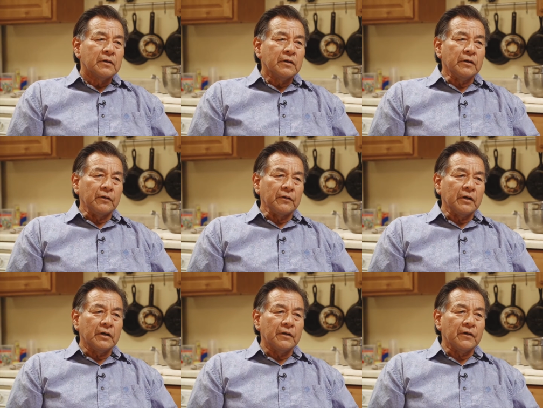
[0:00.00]
you know,
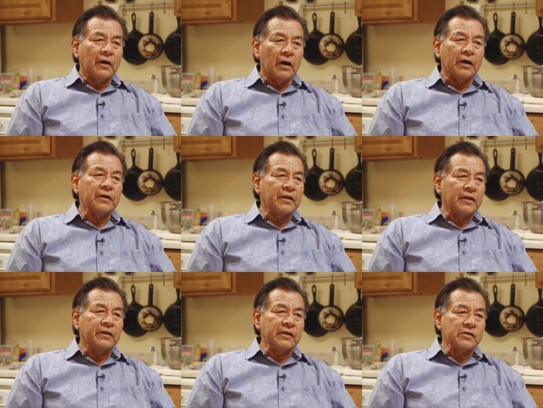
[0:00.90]
the the heart
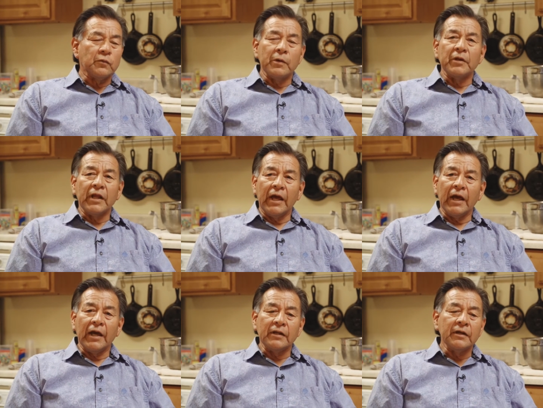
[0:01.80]
that these women
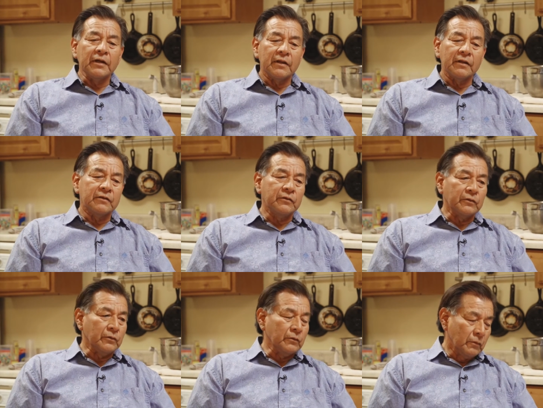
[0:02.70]
had
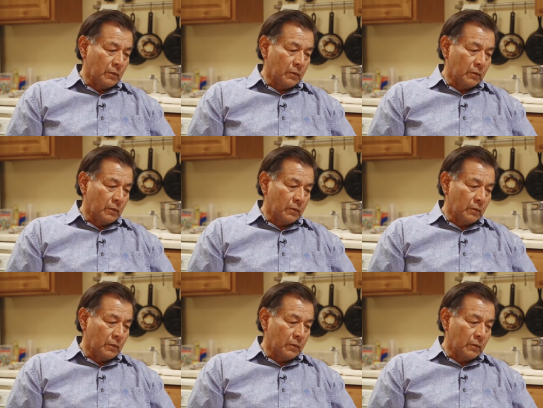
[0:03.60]
to